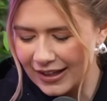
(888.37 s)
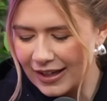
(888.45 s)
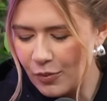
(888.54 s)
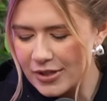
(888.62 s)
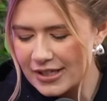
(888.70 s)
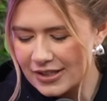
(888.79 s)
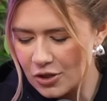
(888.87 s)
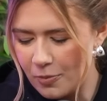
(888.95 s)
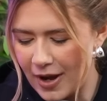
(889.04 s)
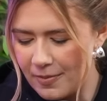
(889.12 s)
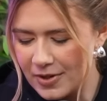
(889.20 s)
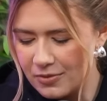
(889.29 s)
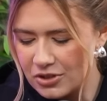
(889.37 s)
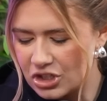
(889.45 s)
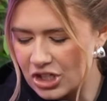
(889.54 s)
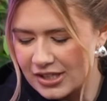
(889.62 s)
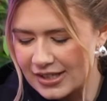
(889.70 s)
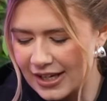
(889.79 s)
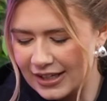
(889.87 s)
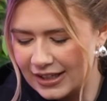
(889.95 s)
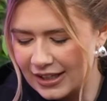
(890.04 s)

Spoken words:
Like it wasn't so bad, but it was just like